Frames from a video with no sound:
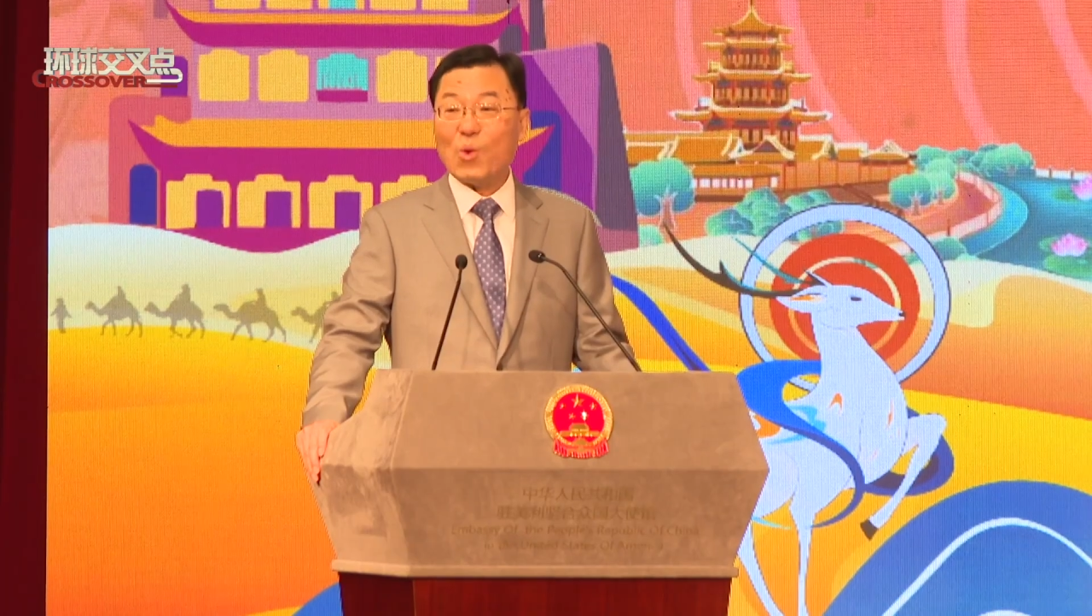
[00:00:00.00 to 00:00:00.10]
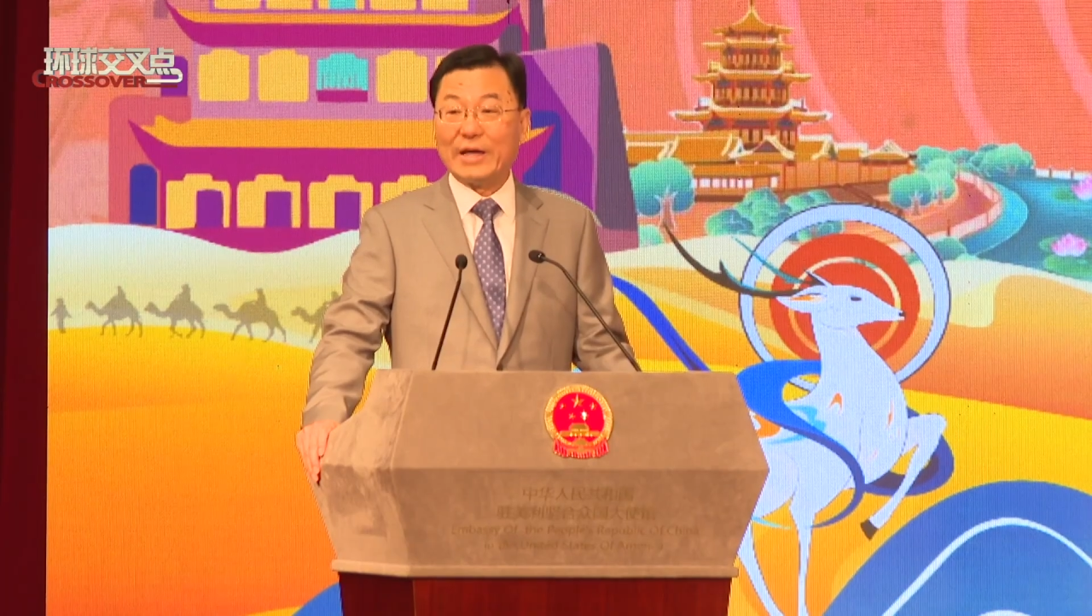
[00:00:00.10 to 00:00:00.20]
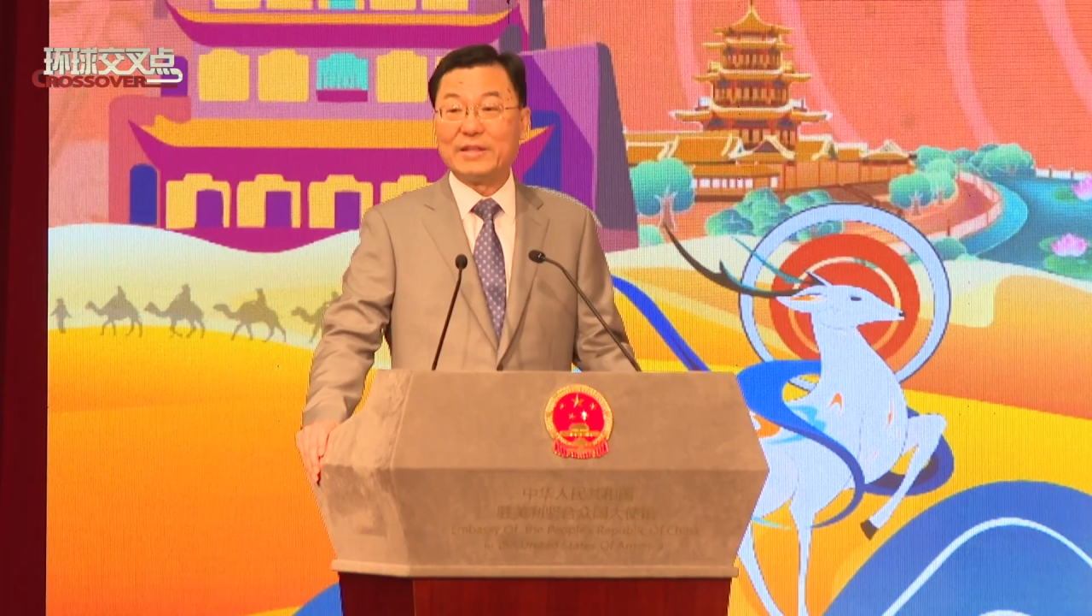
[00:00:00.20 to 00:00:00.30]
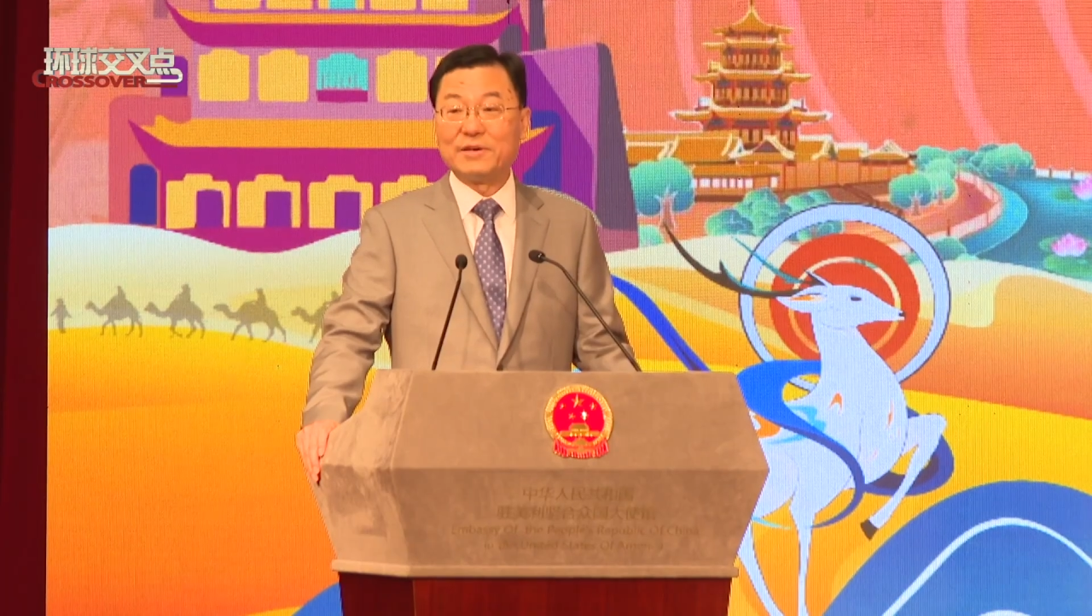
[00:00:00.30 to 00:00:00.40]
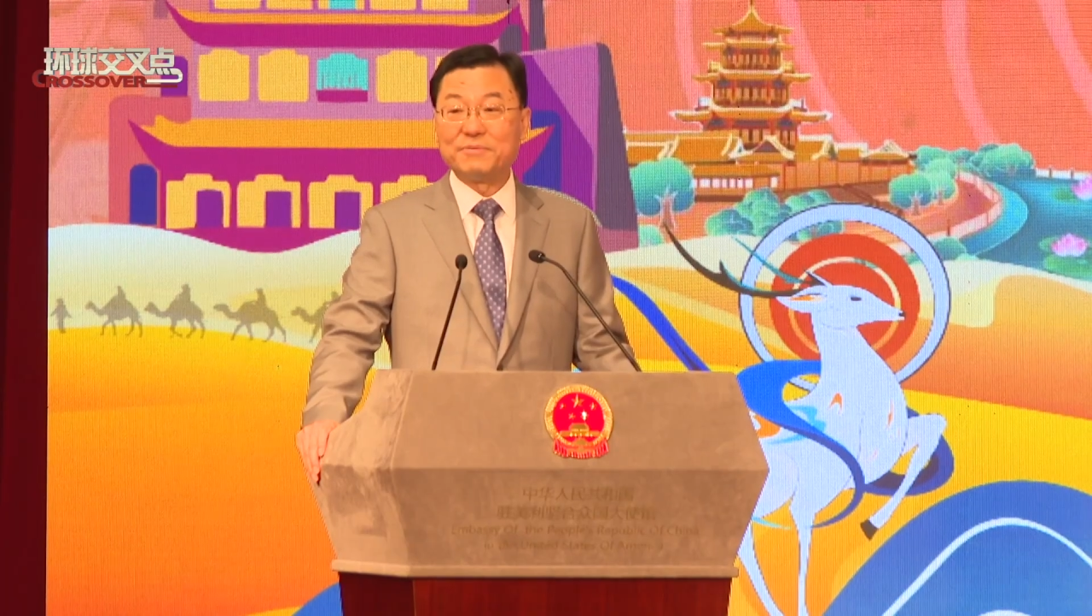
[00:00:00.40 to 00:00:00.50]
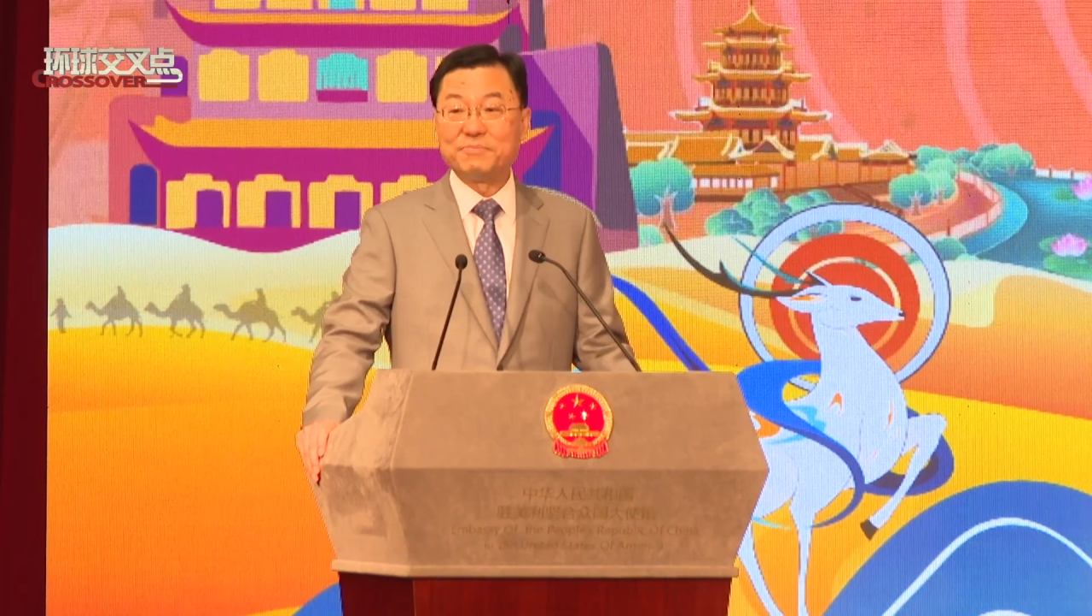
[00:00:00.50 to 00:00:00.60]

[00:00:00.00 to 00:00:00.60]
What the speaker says: wider.